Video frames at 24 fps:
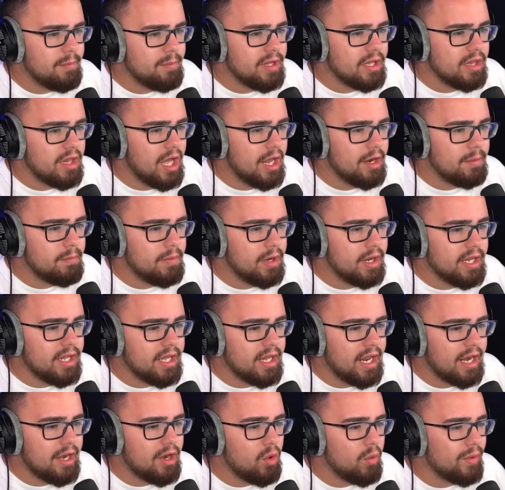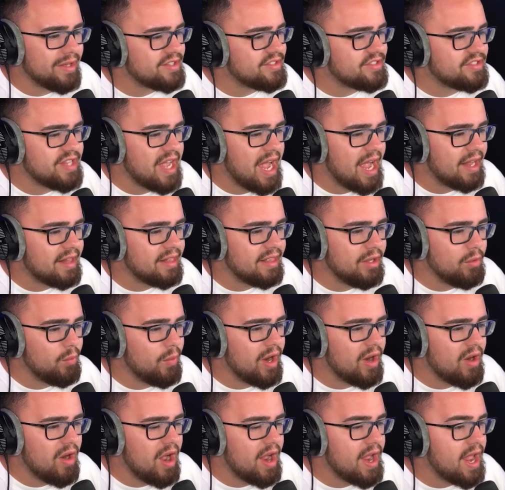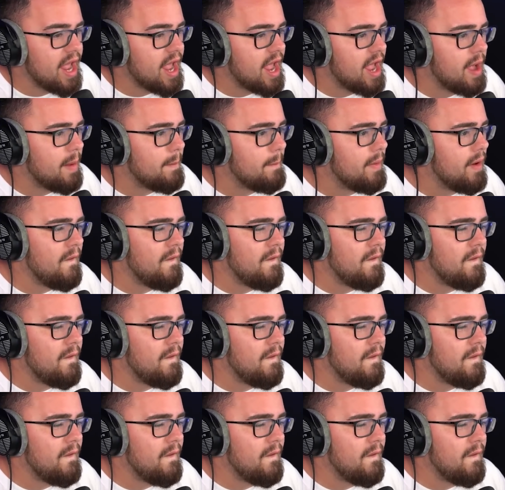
be a lot of money, and I know exactly where I am. Uh